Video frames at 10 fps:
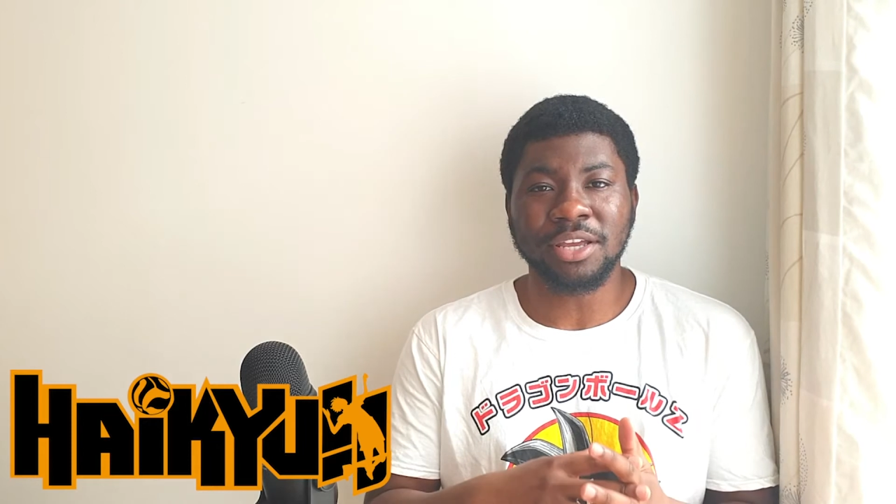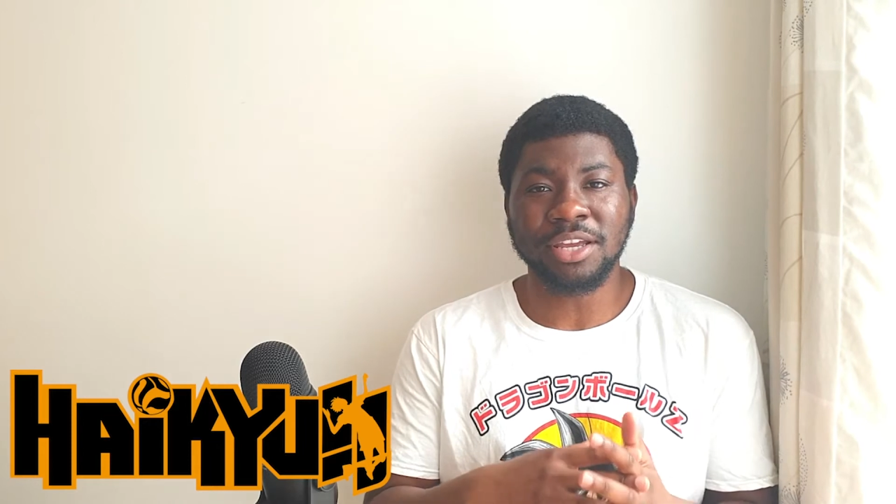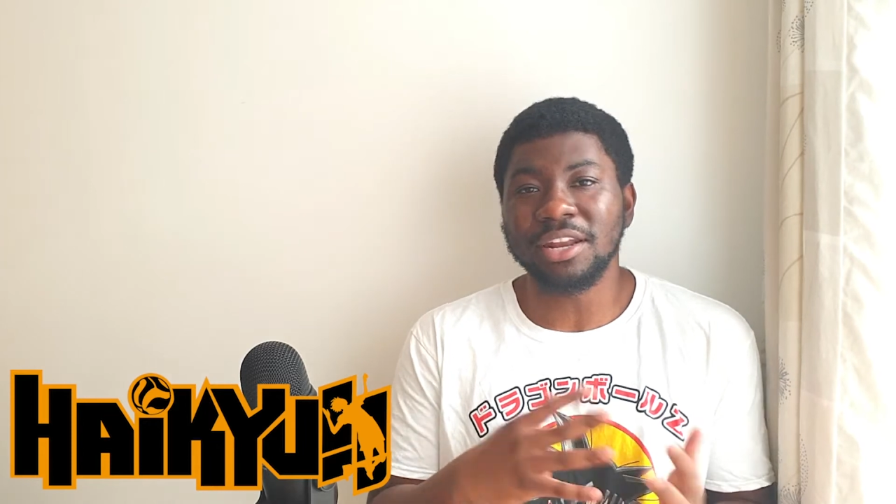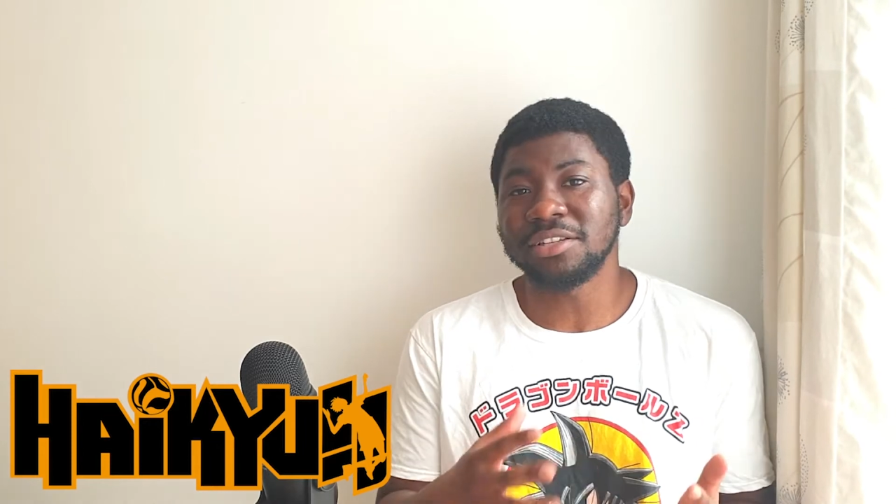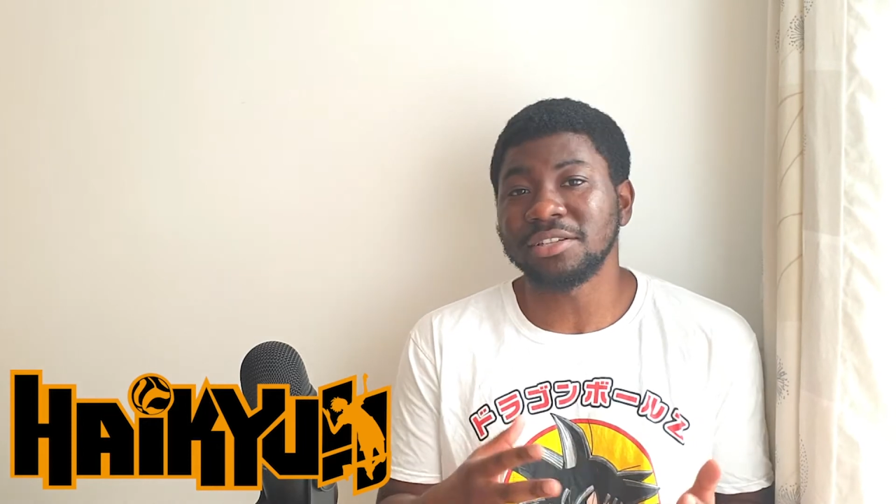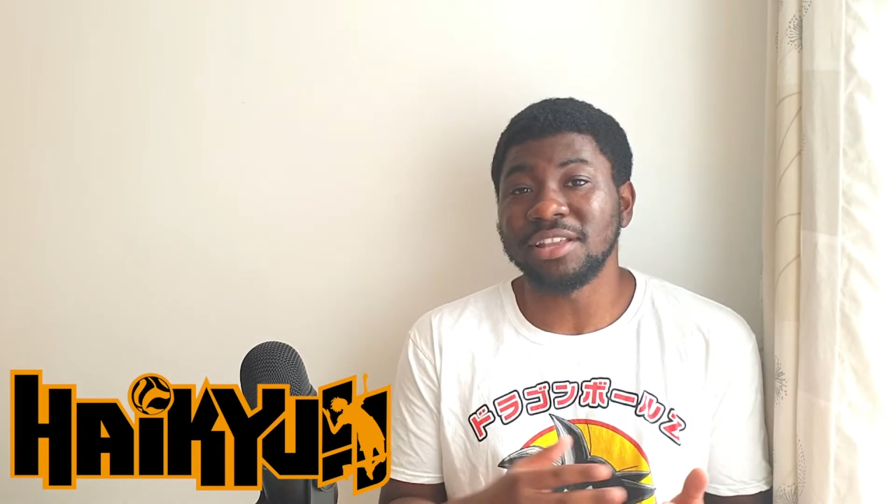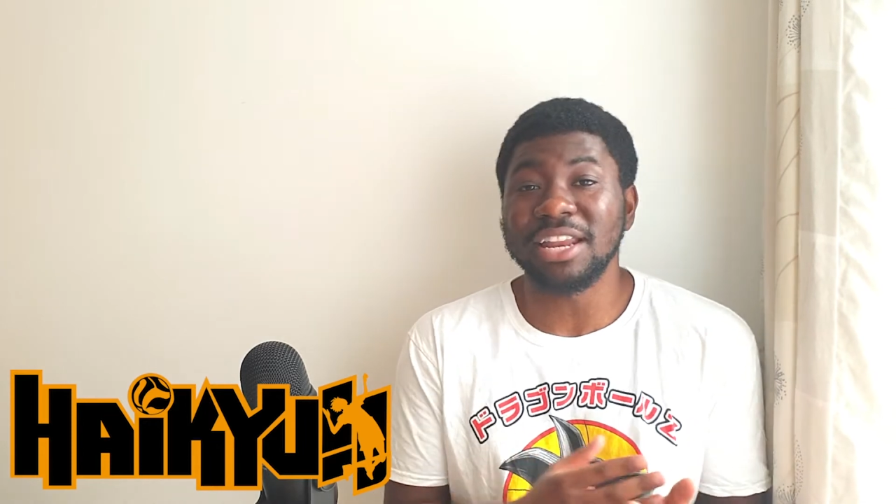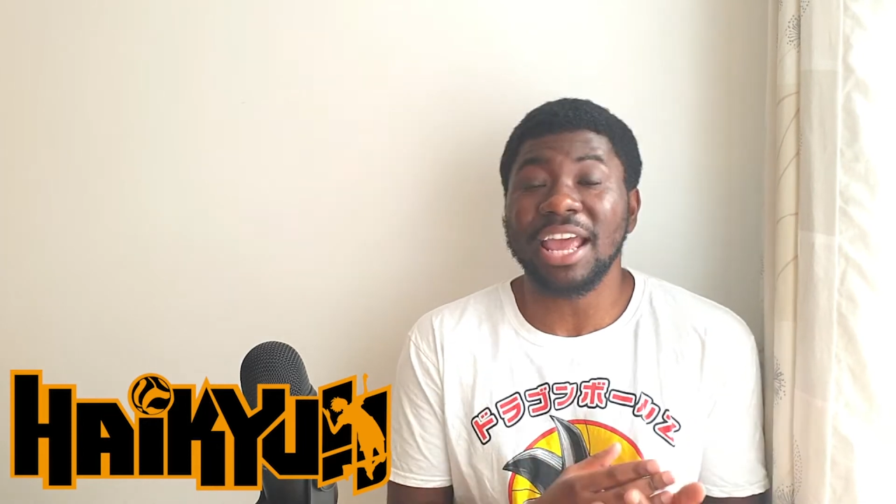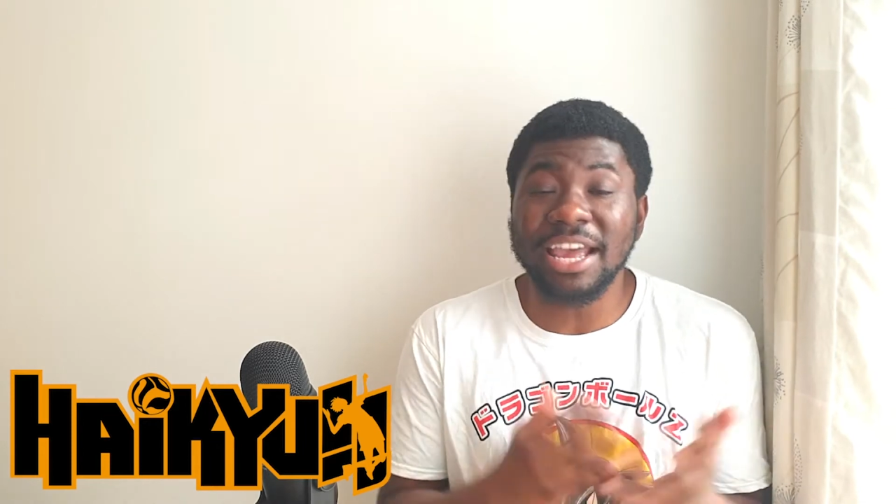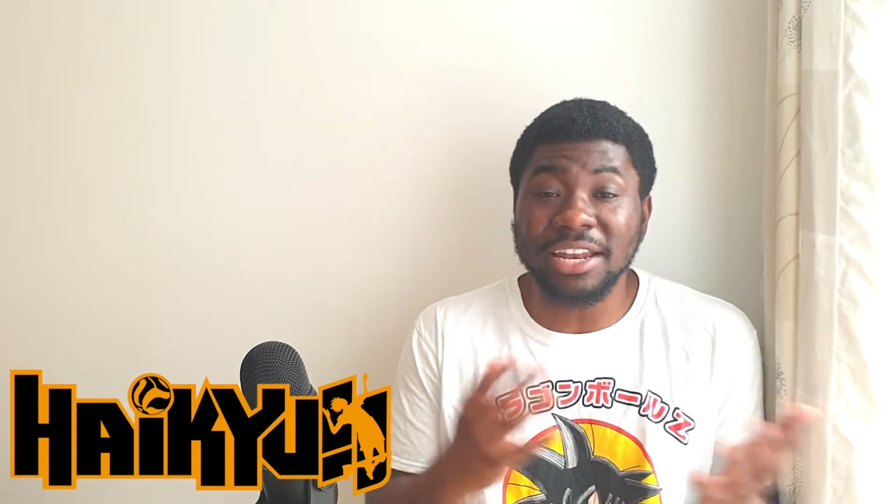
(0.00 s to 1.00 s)
Hinata
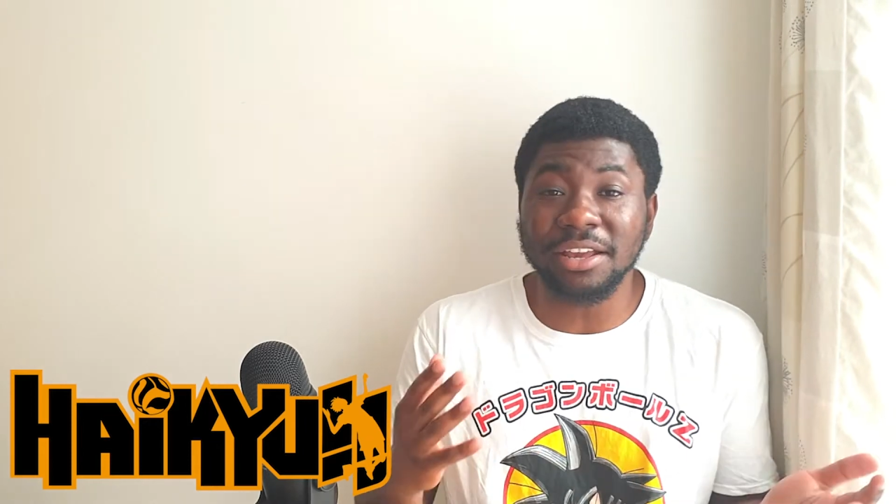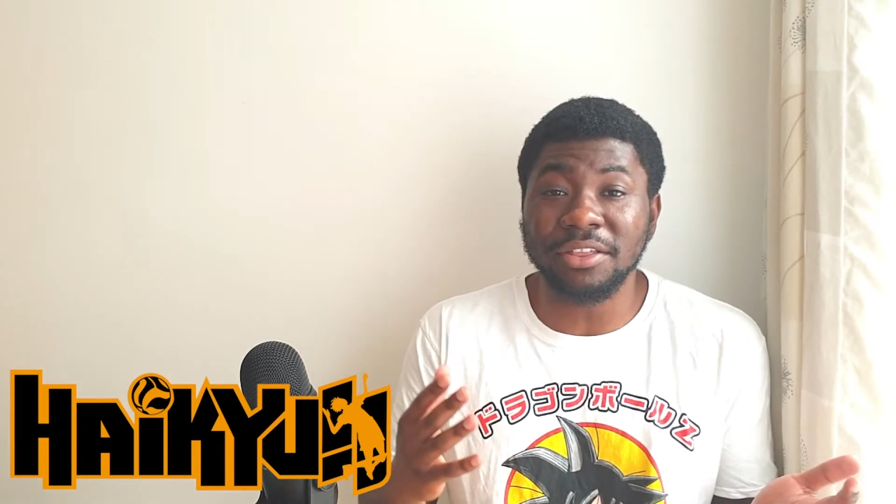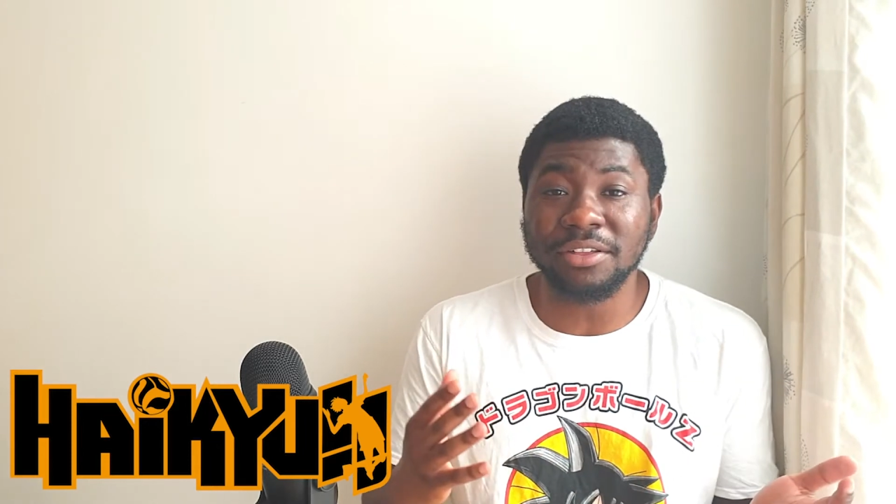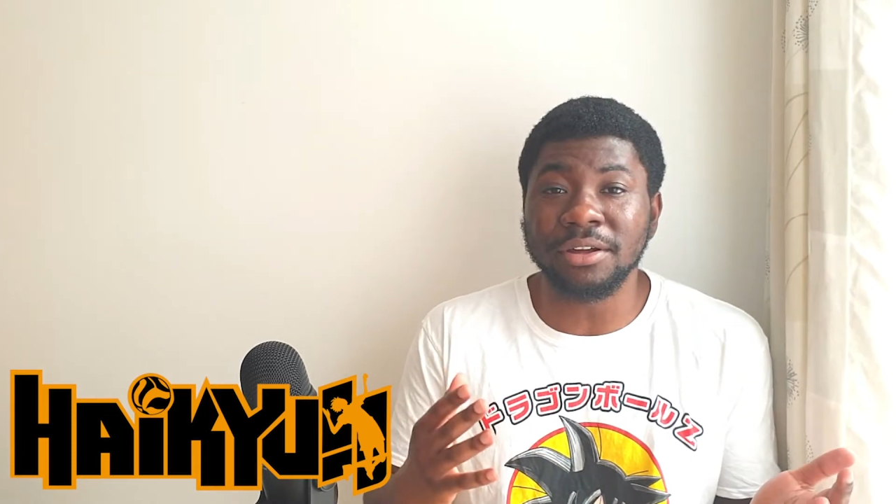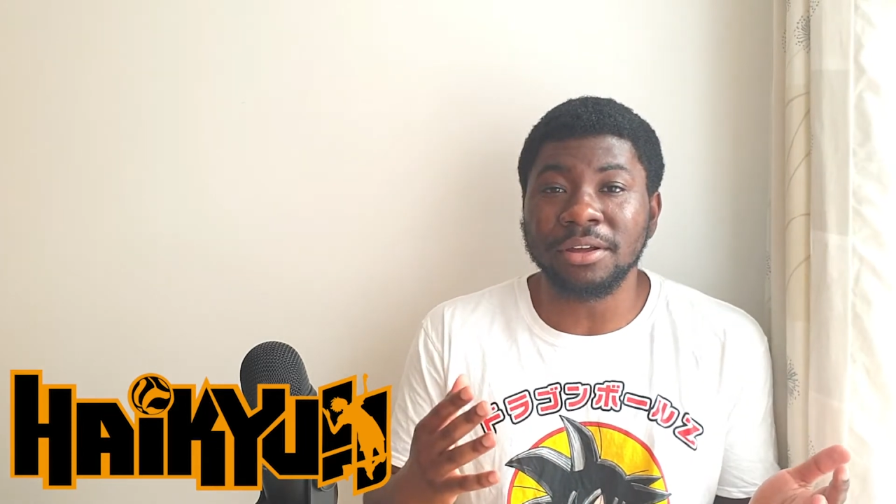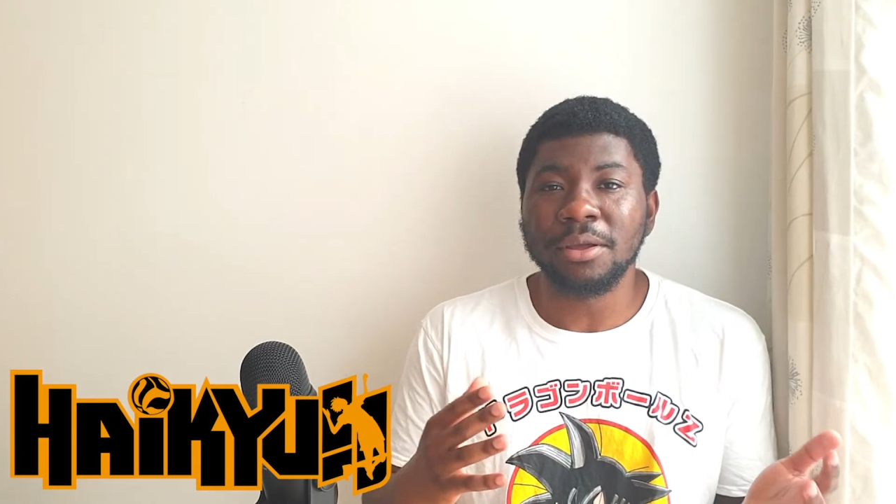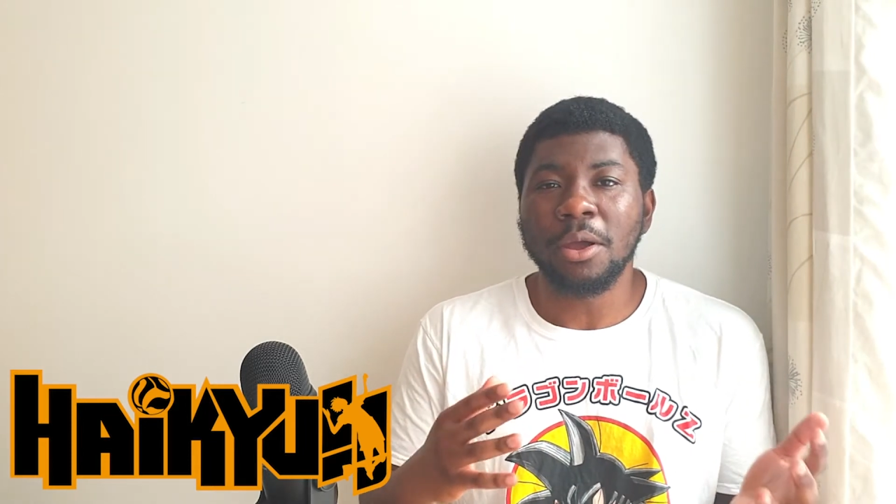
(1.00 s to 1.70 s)
than any other